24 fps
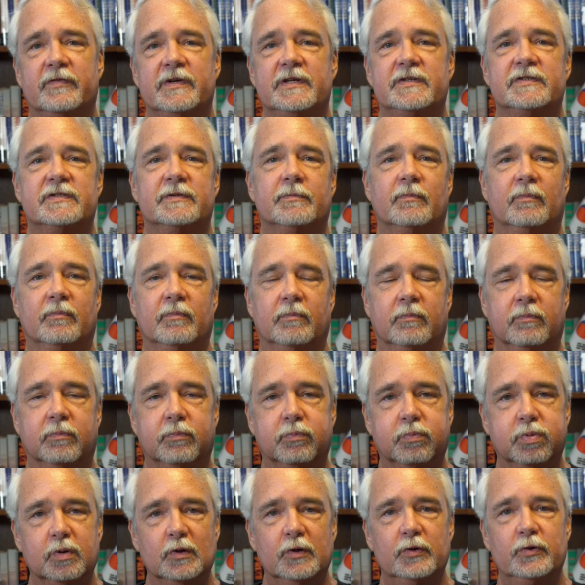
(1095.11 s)
these
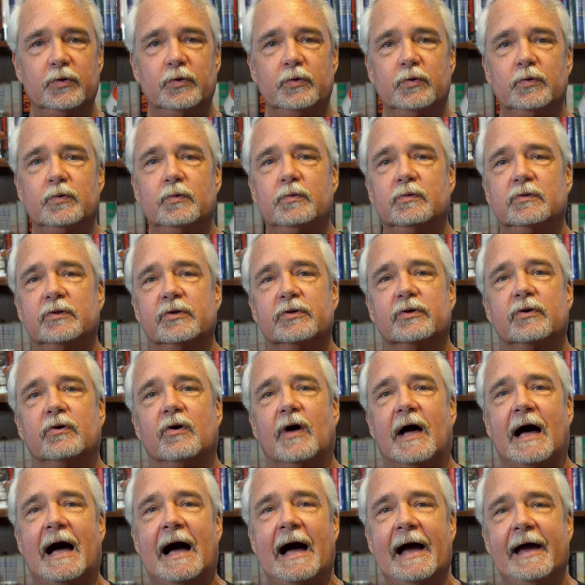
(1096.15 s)
blue
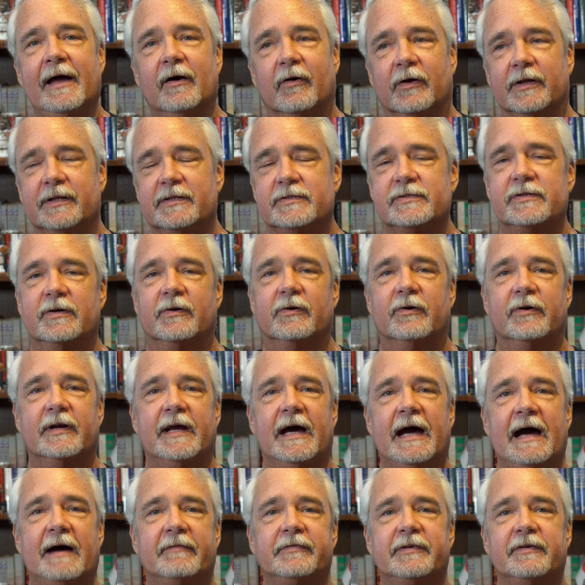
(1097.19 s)
little islands are going
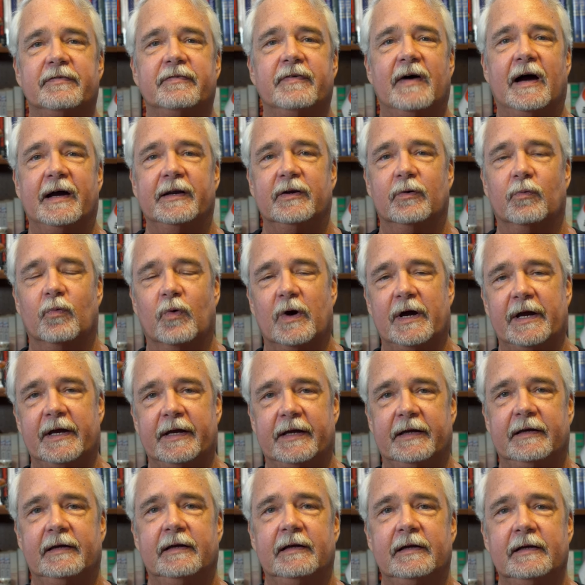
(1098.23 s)
to have to find a
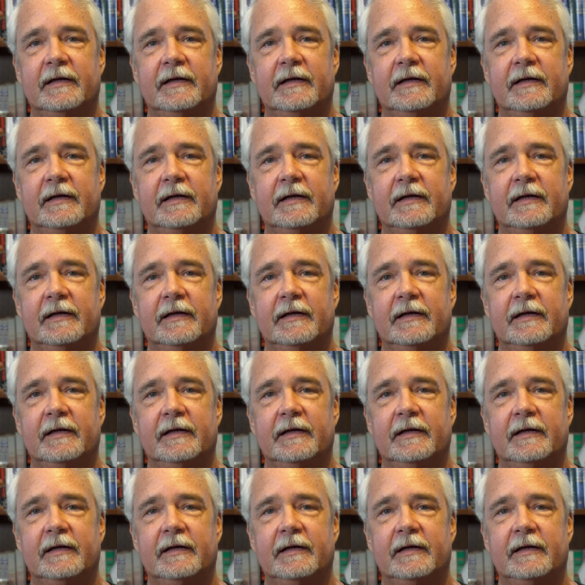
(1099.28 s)
way